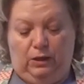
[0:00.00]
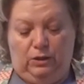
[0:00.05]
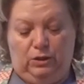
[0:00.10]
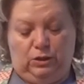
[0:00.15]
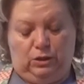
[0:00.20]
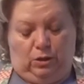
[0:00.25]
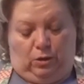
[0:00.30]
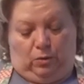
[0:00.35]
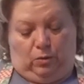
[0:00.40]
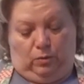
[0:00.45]

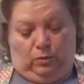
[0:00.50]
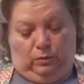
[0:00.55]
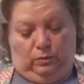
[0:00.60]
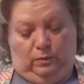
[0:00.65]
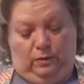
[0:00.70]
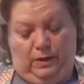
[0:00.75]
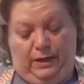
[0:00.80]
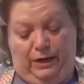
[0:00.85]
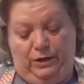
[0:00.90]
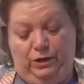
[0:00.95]
So
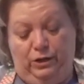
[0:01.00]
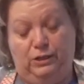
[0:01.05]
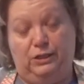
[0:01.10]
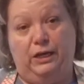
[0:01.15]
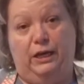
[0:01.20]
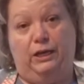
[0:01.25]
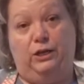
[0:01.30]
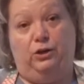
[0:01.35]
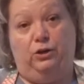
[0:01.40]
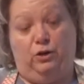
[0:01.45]
then you
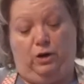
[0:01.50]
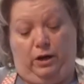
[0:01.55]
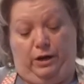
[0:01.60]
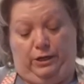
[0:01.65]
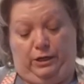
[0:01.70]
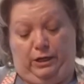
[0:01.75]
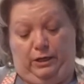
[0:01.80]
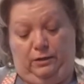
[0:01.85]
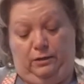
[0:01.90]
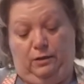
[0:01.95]
take your
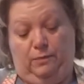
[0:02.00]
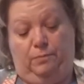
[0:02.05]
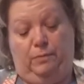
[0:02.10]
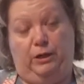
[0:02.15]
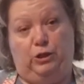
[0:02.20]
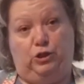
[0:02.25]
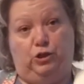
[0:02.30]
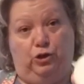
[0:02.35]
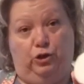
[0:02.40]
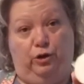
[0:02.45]
onion,
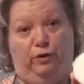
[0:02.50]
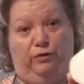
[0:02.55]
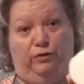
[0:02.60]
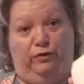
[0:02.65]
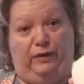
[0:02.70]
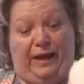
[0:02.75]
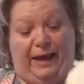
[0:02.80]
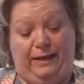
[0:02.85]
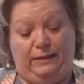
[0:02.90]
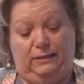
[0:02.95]
make sure your
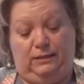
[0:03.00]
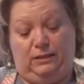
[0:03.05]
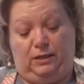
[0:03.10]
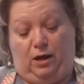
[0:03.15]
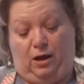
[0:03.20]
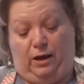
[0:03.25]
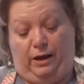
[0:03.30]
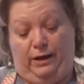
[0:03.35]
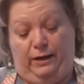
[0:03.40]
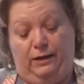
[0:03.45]
flat
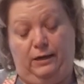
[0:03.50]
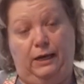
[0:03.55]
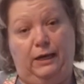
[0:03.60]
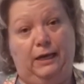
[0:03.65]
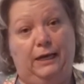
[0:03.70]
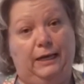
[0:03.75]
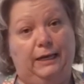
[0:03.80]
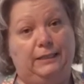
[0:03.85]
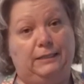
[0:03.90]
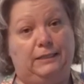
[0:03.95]
side
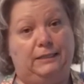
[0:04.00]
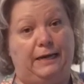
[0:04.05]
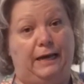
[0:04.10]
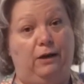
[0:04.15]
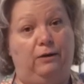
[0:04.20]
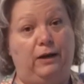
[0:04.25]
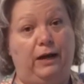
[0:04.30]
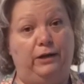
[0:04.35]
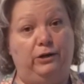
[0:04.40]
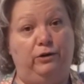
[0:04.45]
is
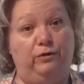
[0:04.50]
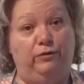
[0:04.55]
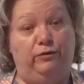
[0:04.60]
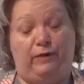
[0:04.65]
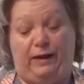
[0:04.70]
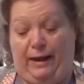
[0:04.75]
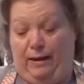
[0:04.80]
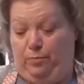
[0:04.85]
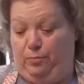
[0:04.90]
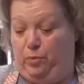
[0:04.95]
down on your
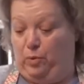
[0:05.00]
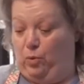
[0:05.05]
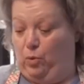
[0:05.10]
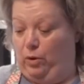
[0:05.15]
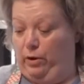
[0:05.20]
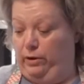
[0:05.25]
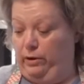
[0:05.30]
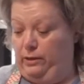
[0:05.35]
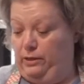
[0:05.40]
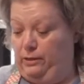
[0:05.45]
flat
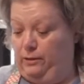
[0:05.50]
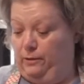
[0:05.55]
board,